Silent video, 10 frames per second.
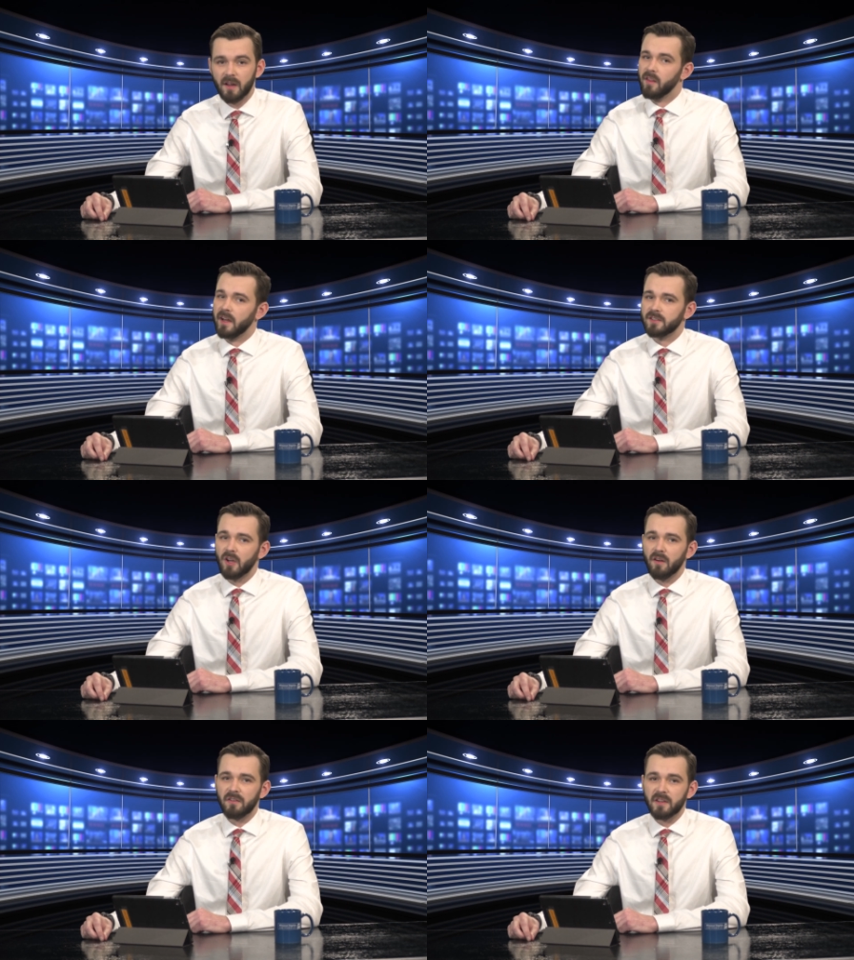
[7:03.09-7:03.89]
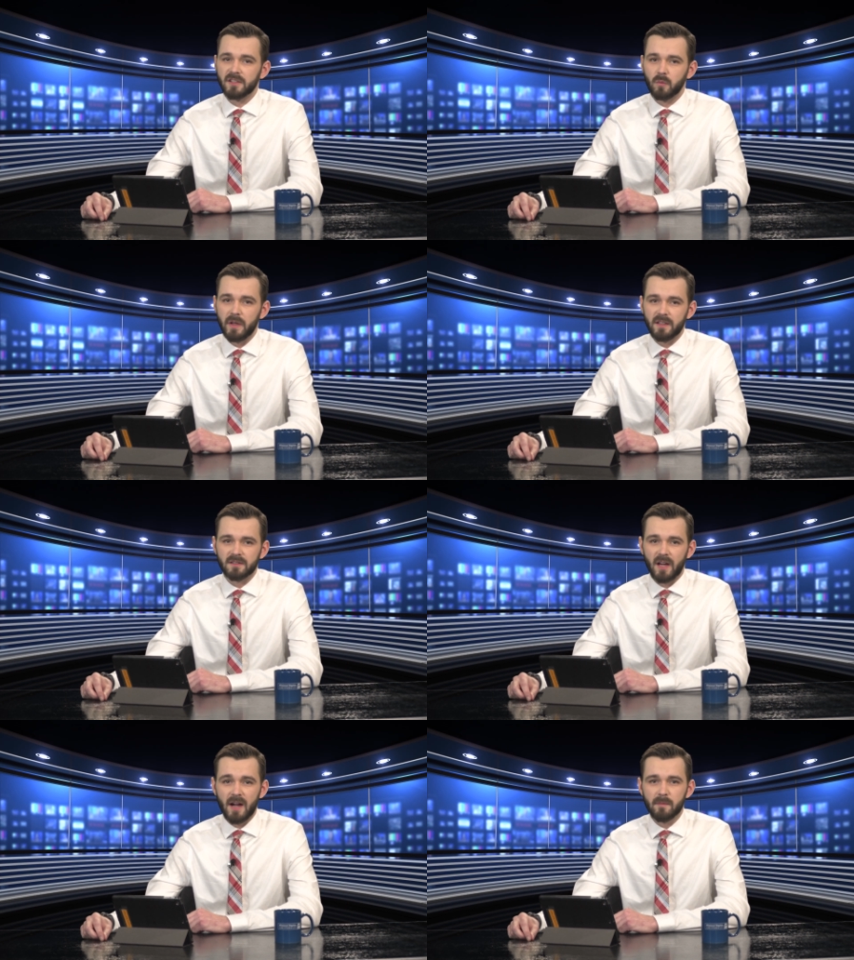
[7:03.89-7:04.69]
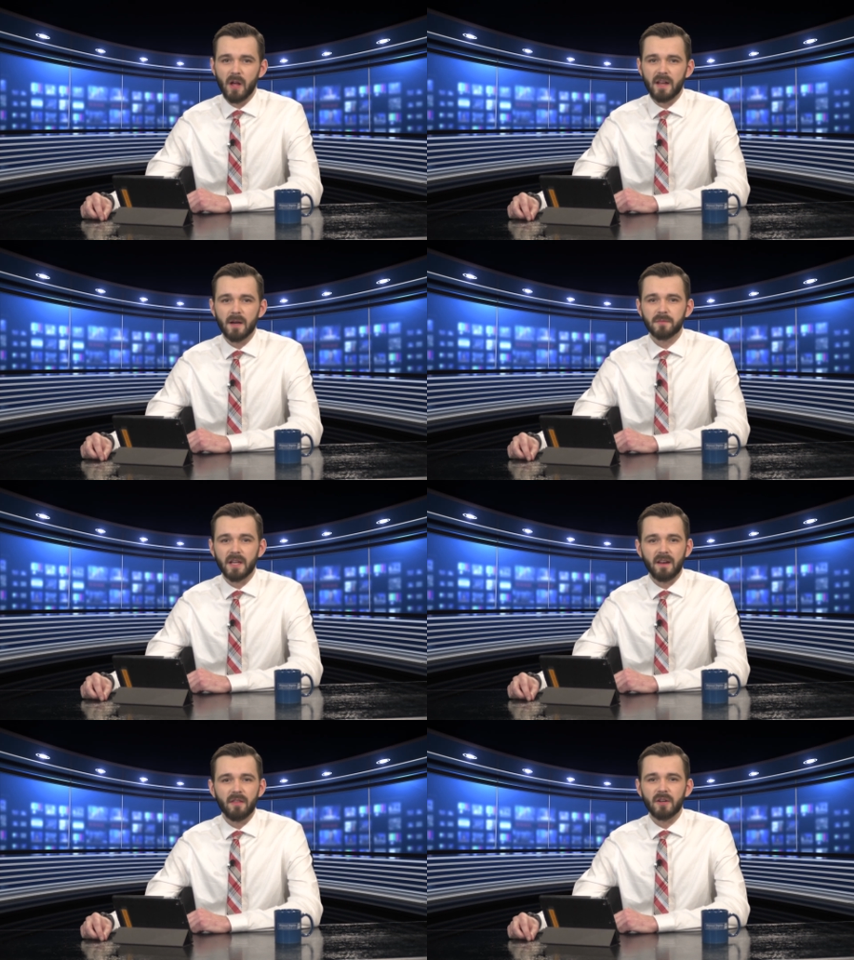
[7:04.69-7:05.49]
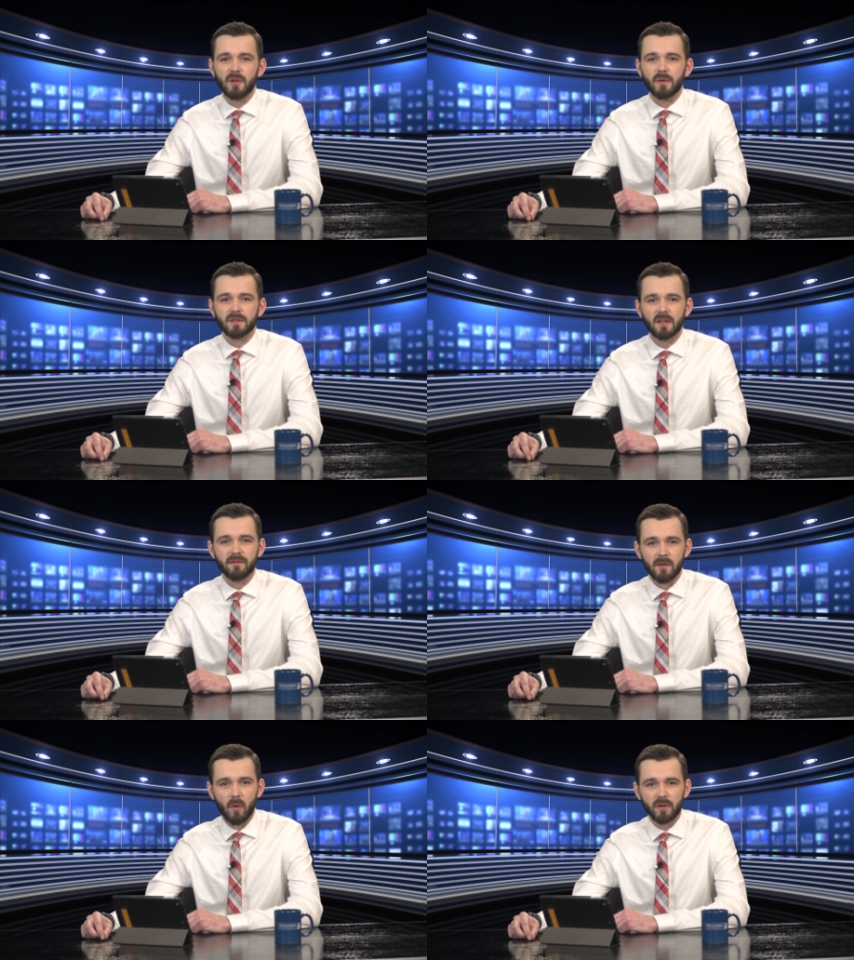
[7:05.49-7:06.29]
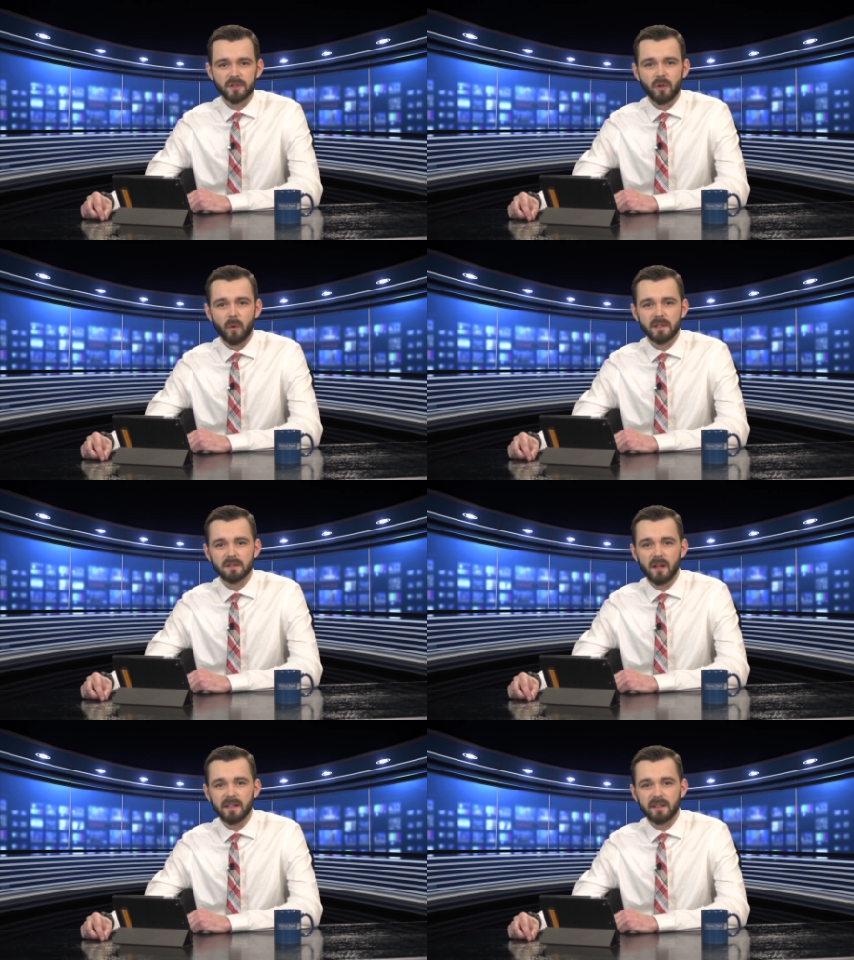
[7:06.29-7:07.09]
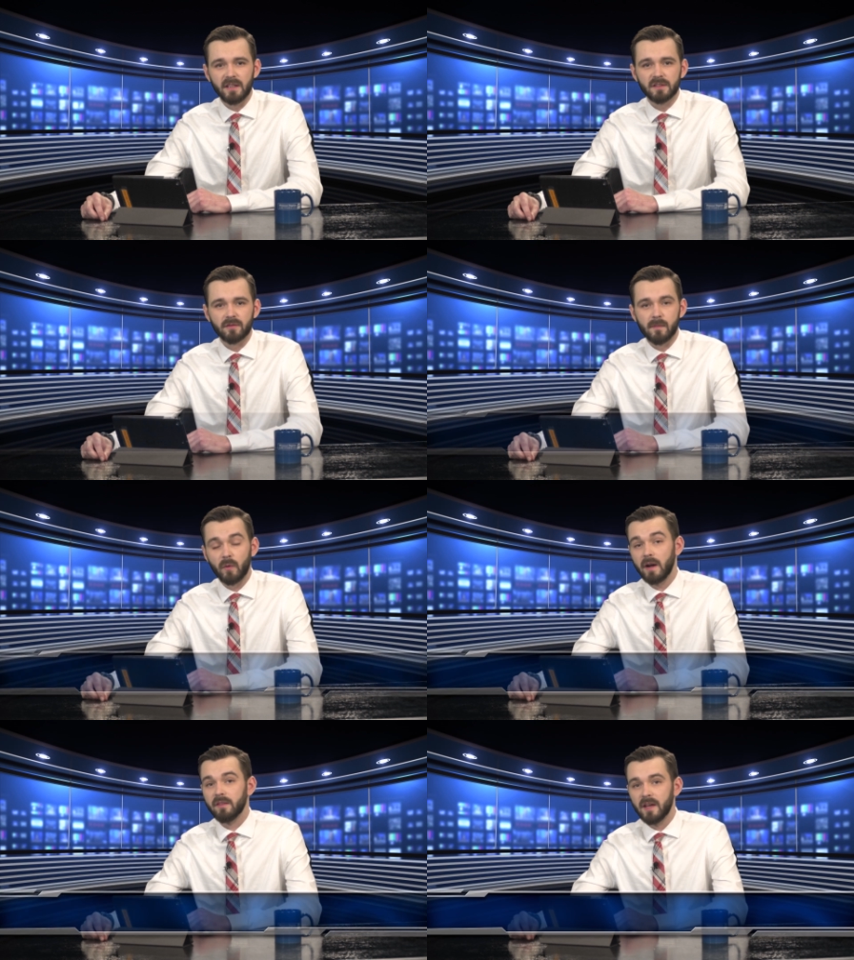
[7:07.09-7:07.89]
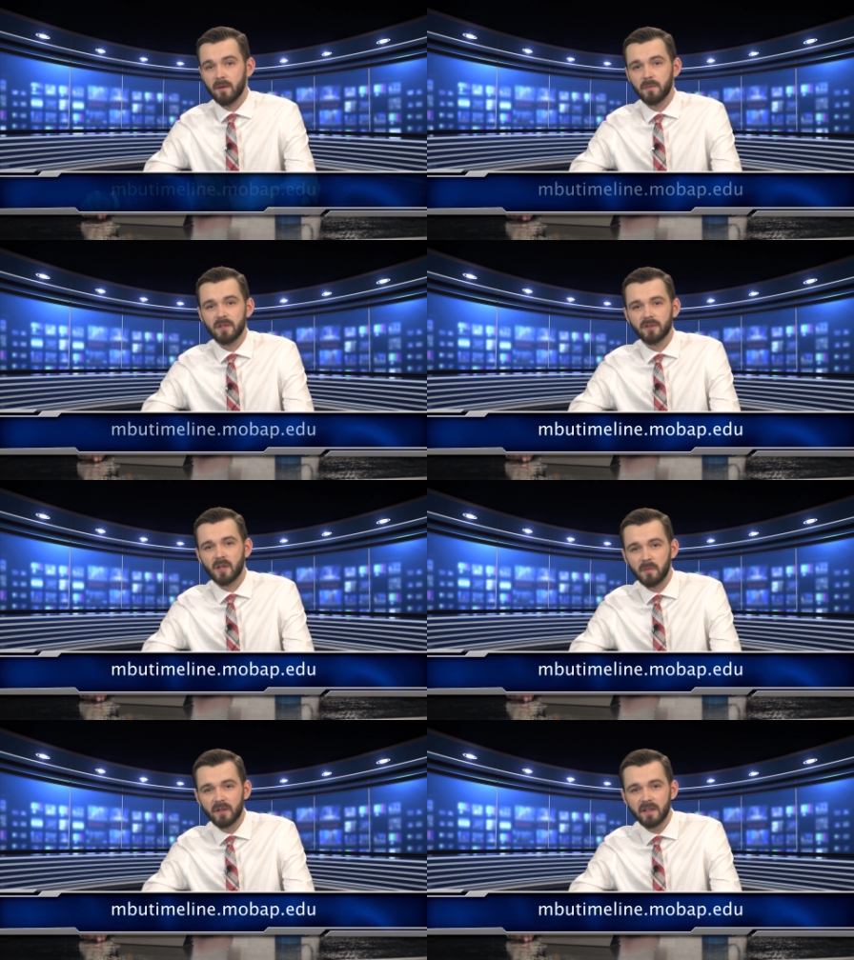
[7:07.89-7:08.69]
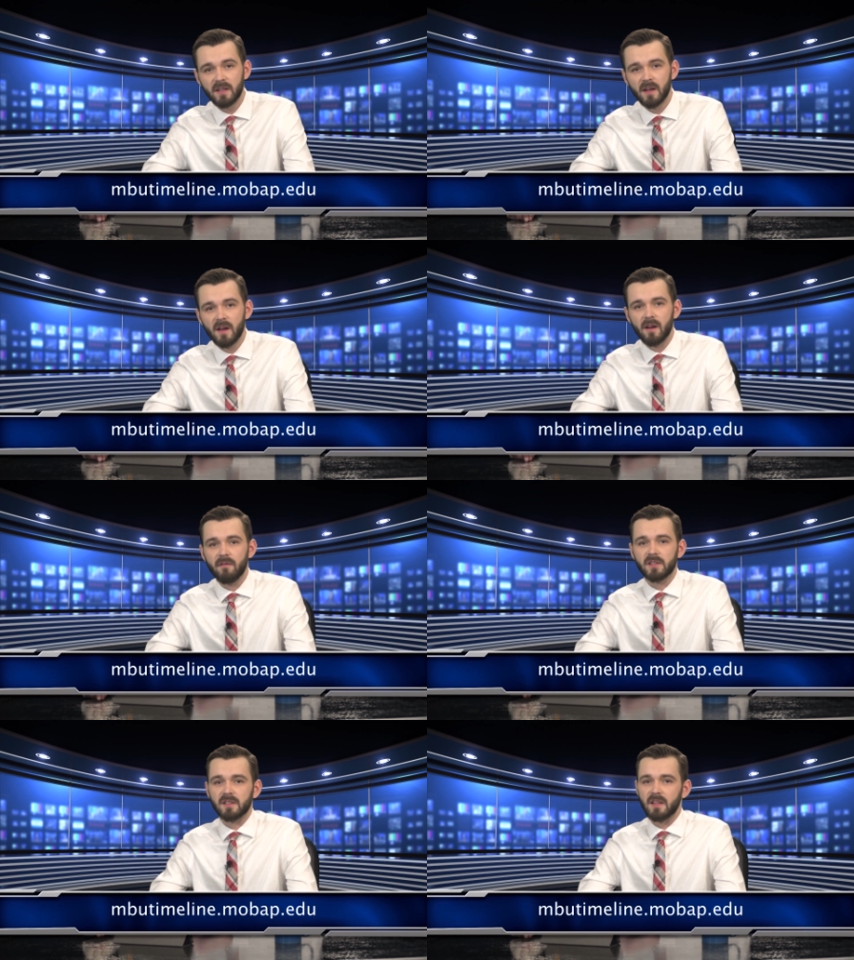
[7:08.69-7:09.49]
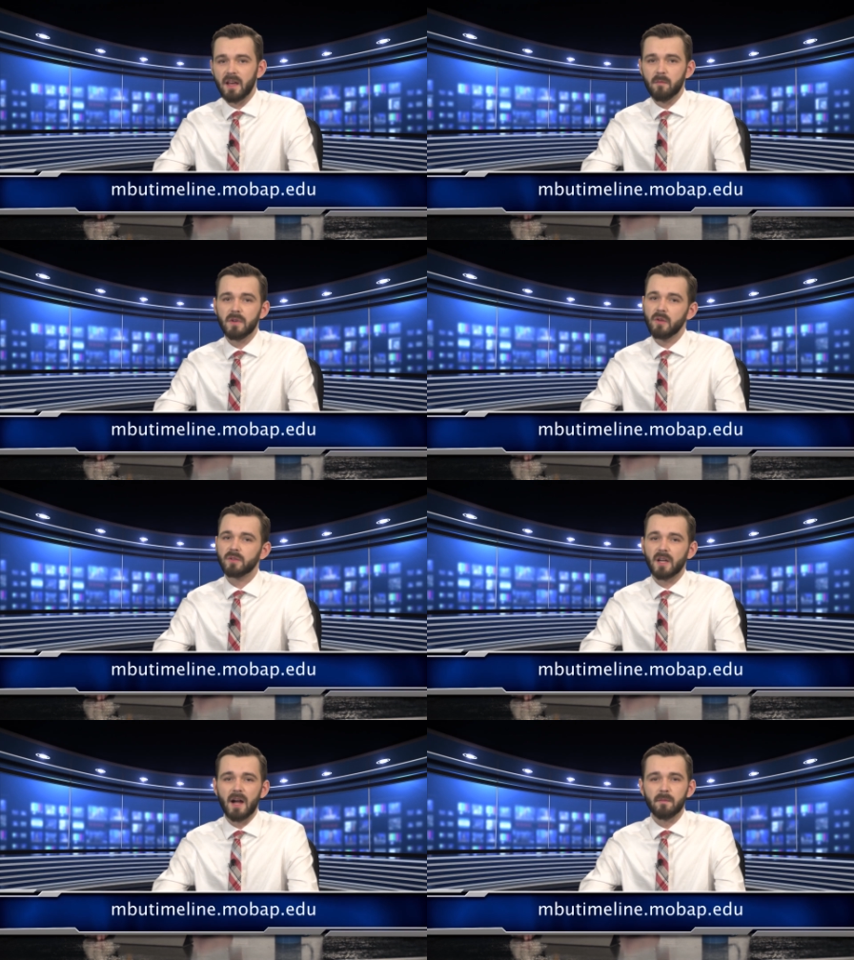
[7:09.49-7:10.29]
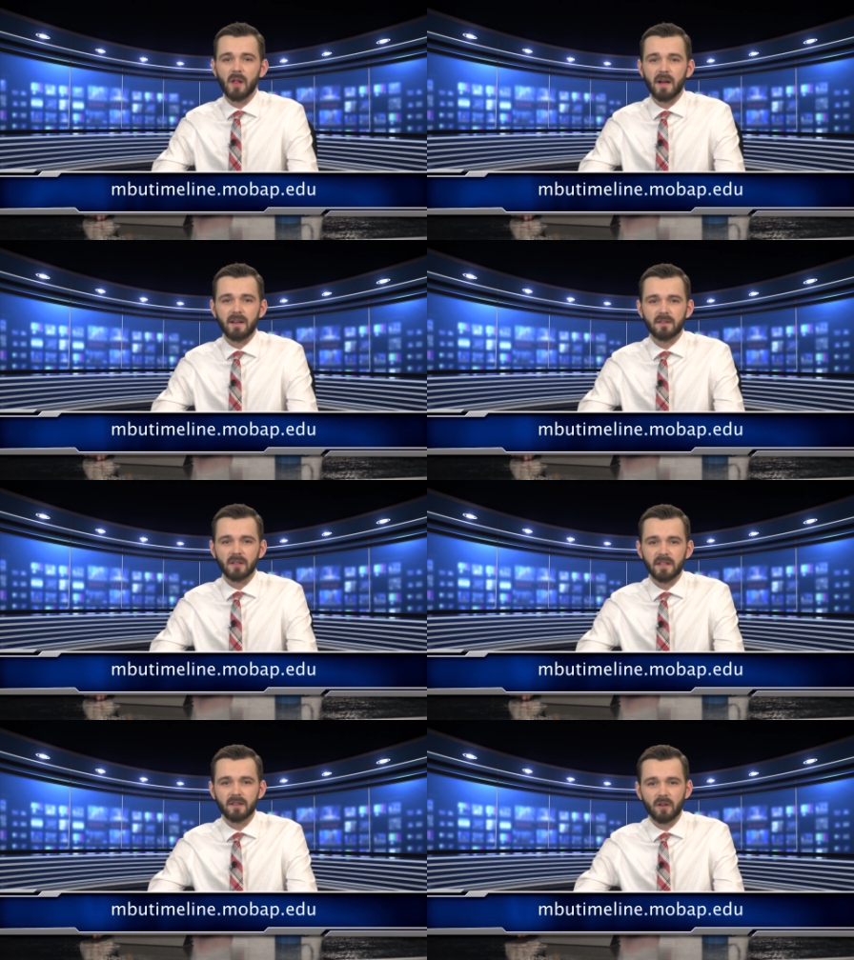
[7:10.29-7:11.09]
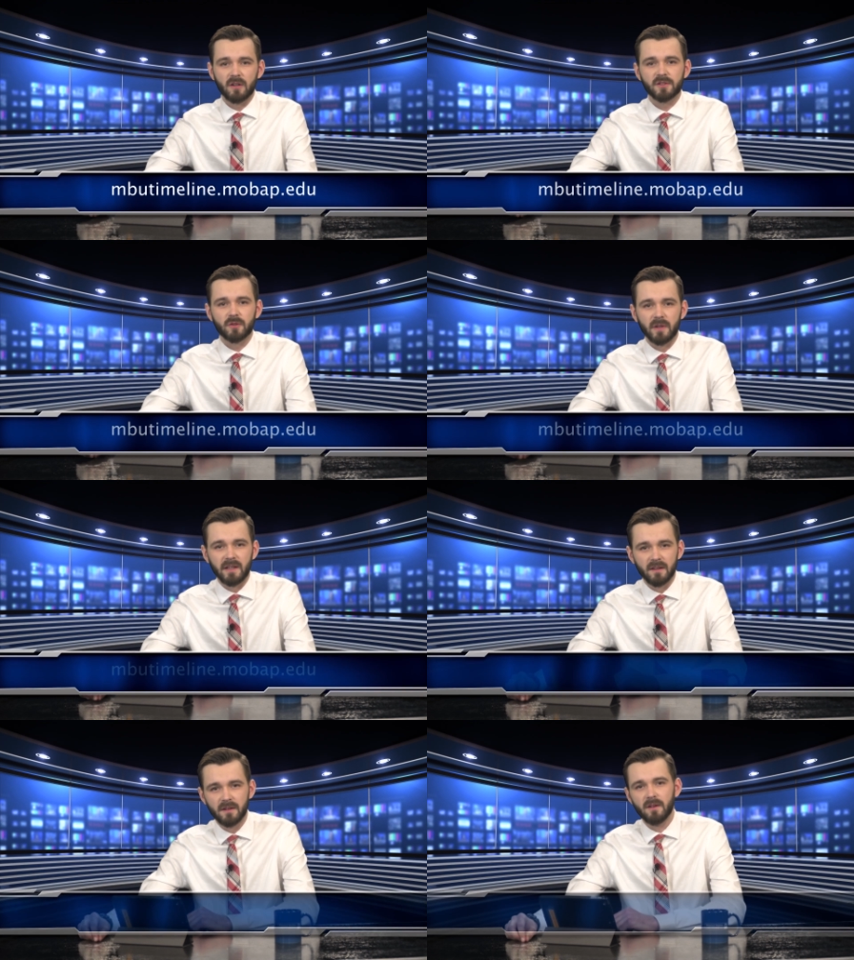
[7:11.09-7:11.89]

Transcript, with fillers: That's all for this week's Timeline Update in the News. For more stories like these from around the MBU community, visit the MBU Timeline at the link on our screen.